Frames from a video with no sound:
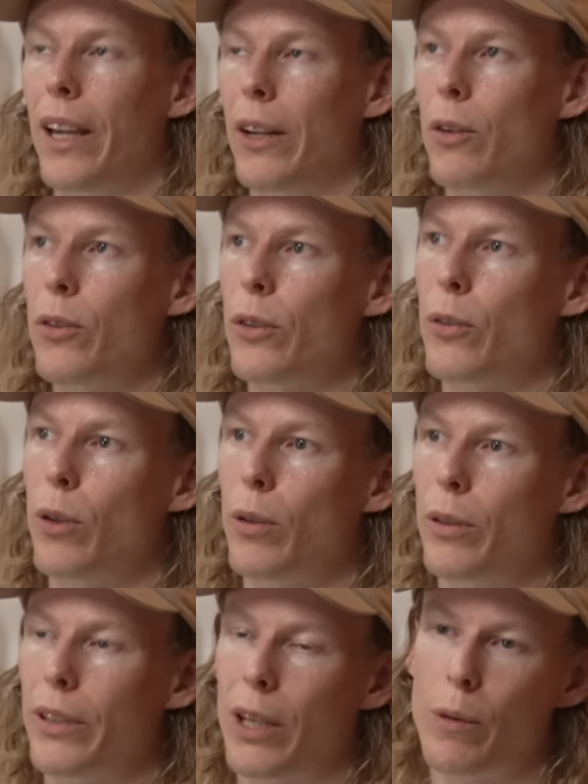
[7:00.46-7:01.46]
And also the
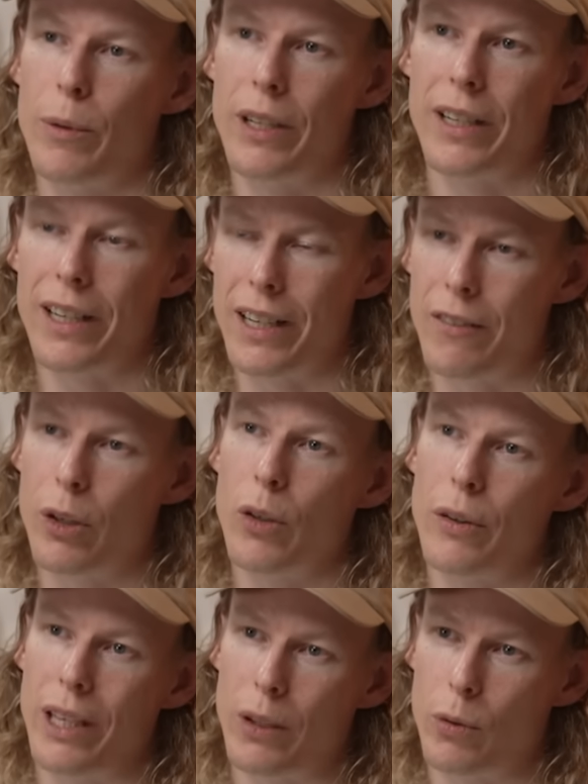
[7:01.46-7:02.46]
teleoperator can never
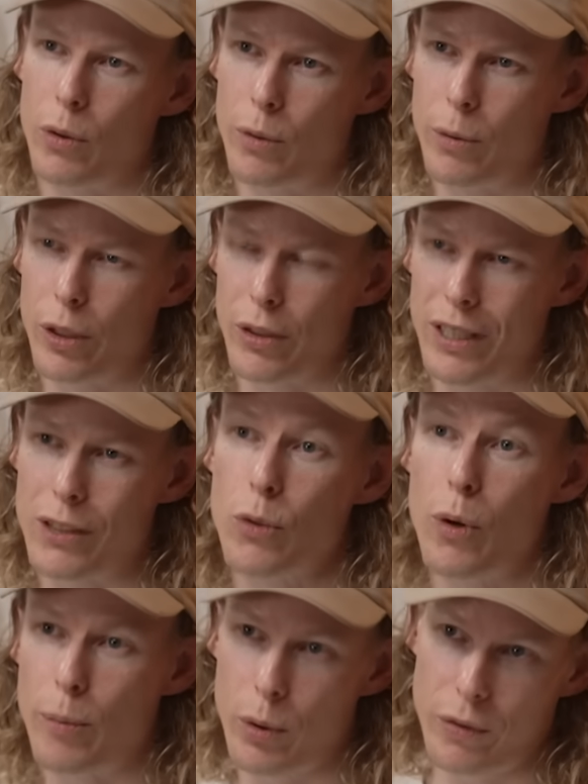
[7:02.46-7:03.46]
connect to a robot unless
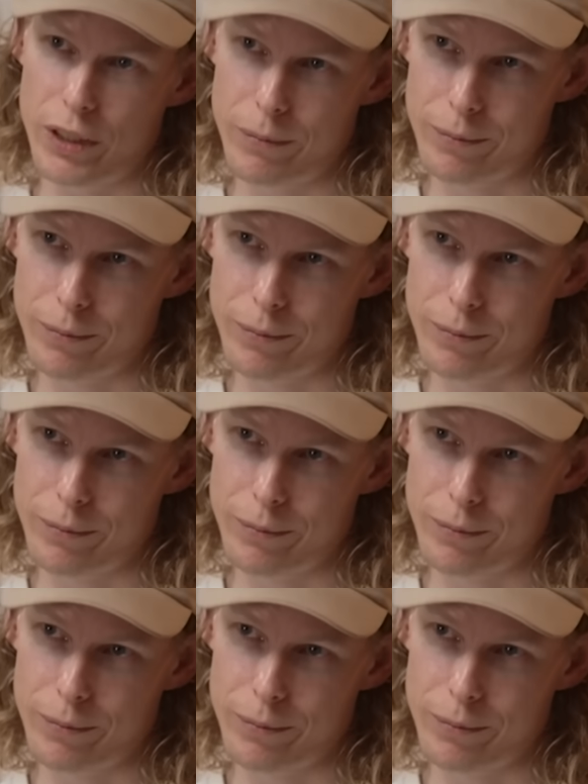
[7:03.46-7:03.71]
you approve it.